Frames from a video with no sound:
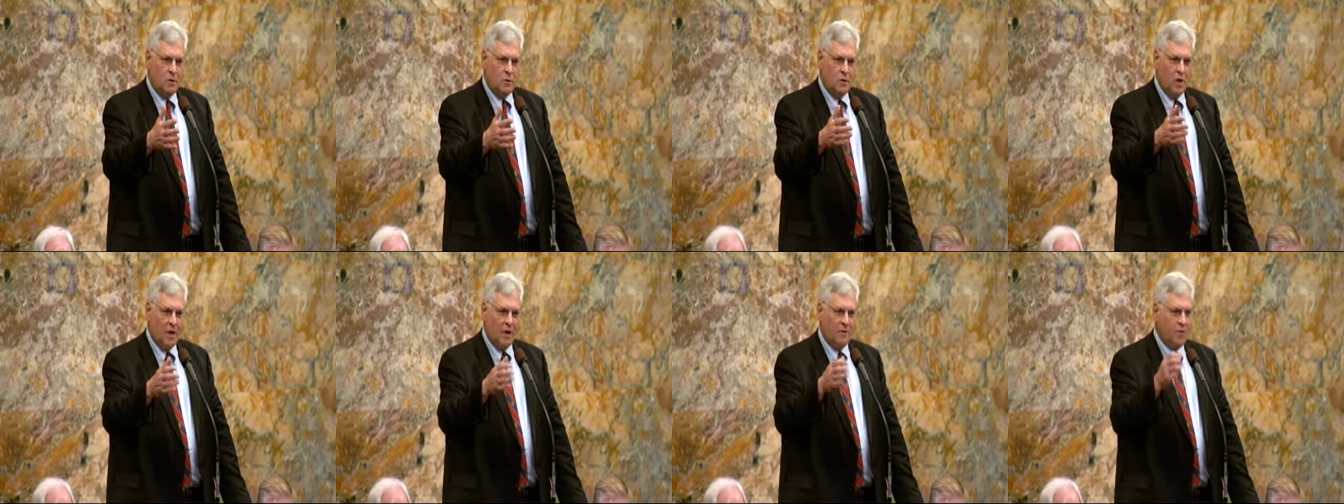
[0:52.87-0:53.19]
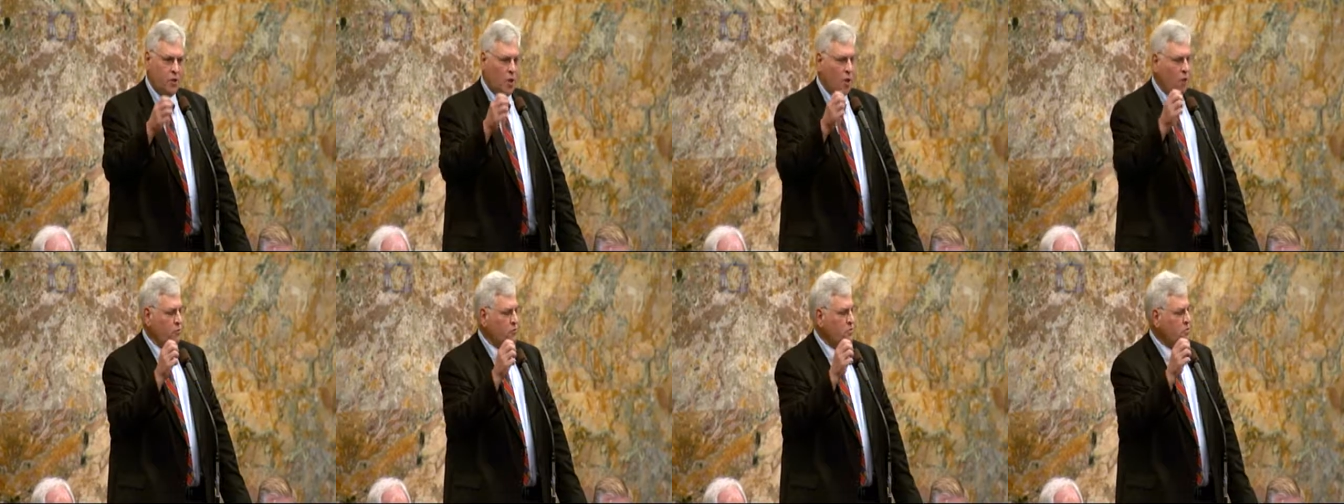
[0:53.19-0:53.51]
We have
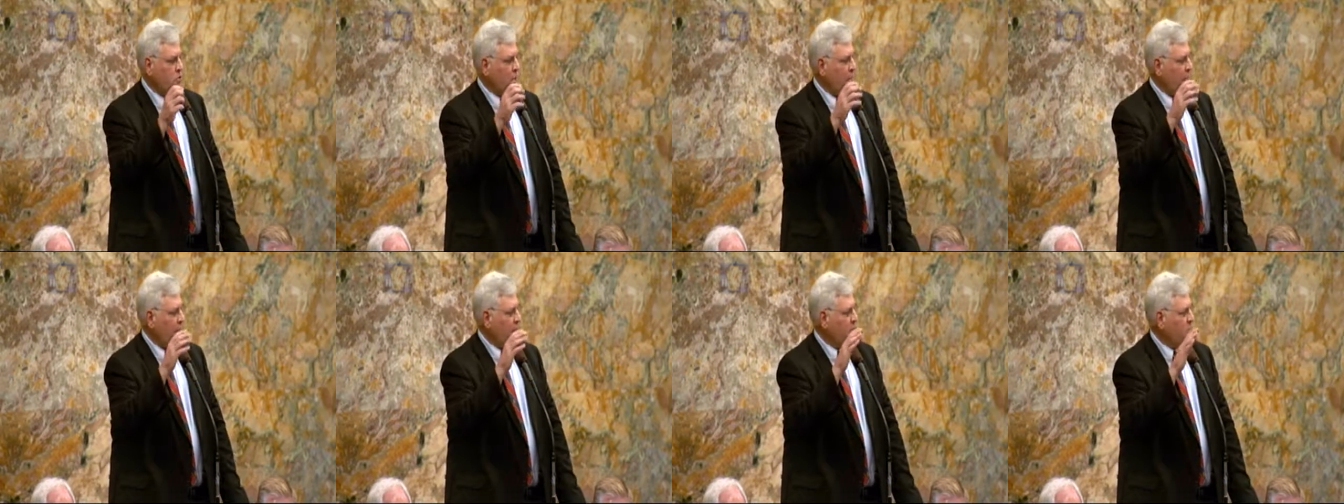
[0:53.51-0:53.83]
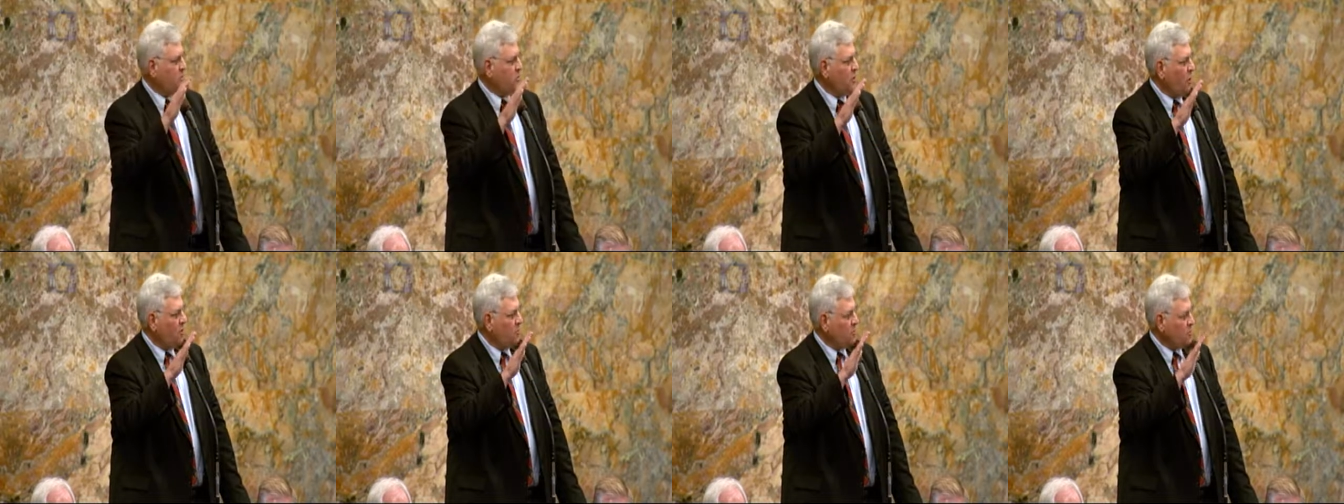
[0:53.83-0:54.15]
no
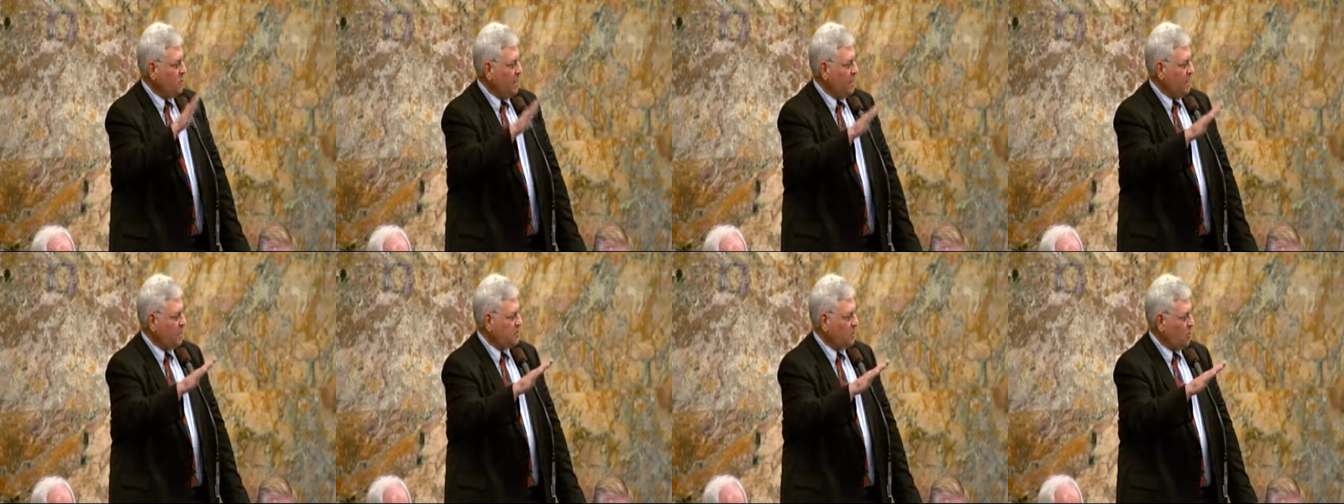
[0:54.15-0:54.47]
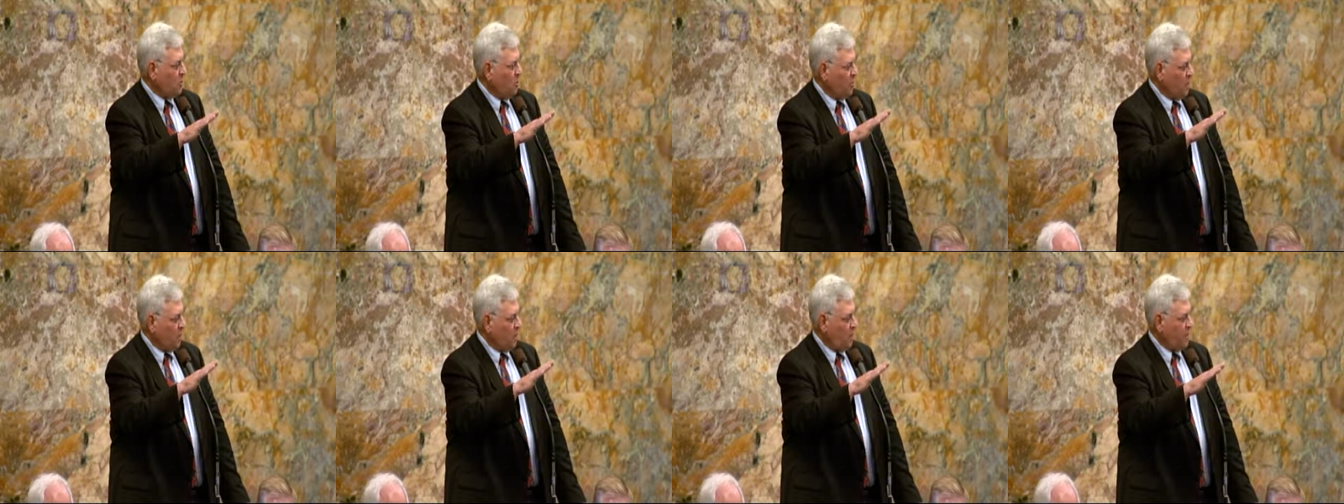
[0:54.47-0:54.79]
chance to
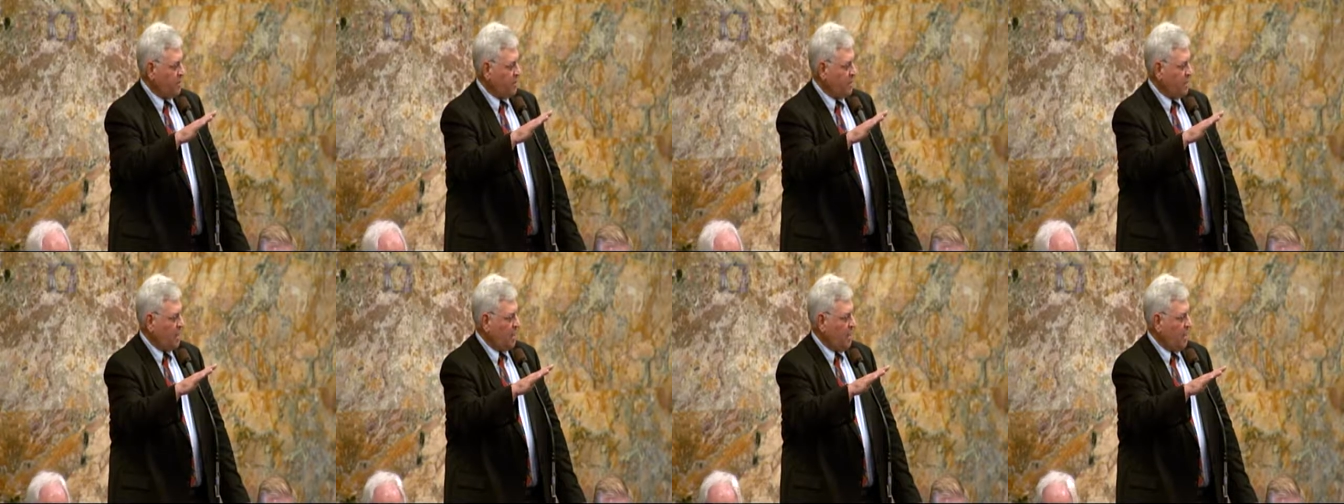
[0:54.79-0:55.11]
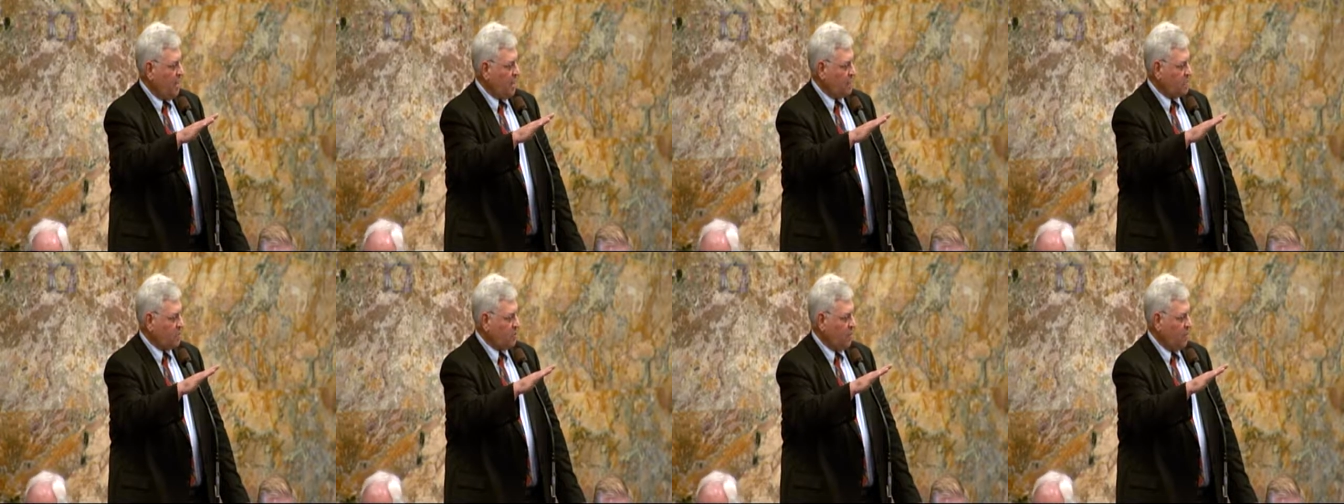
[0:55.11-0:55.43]
look at what the
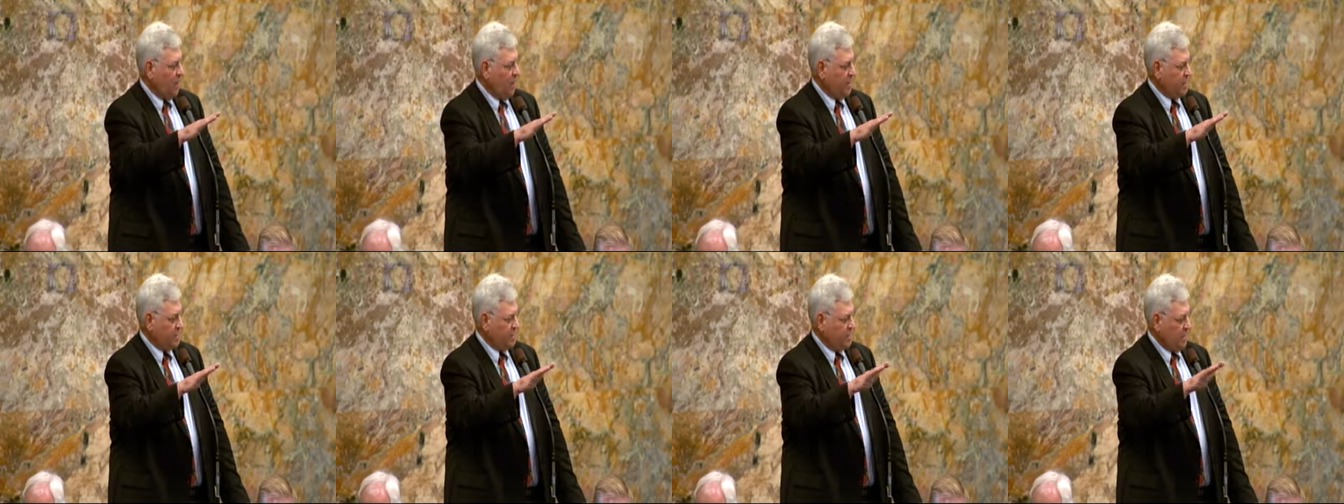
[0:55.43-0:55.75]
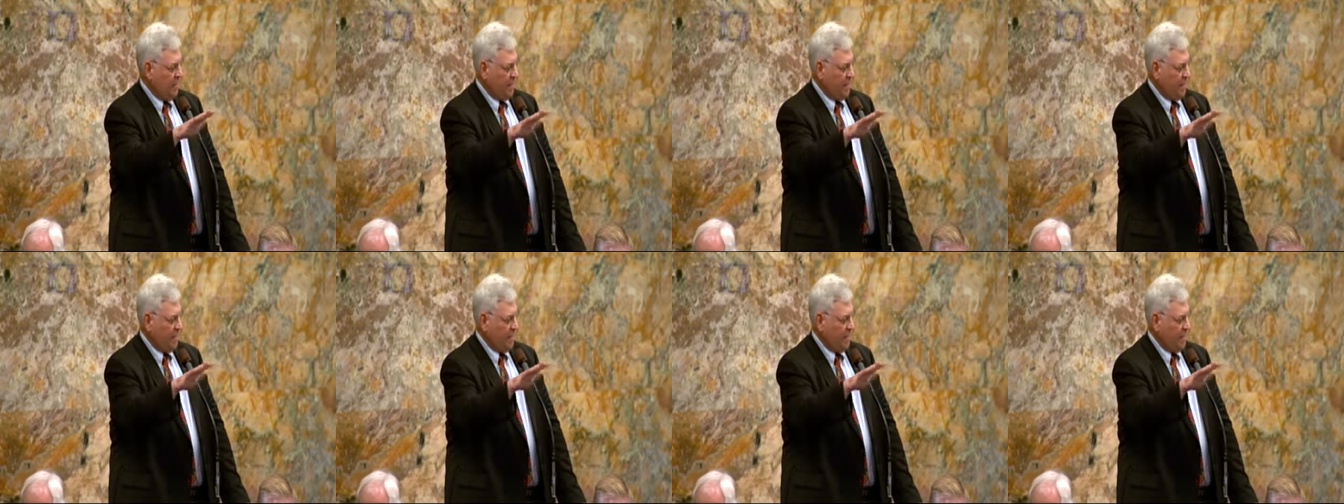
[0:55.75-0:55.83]
consequences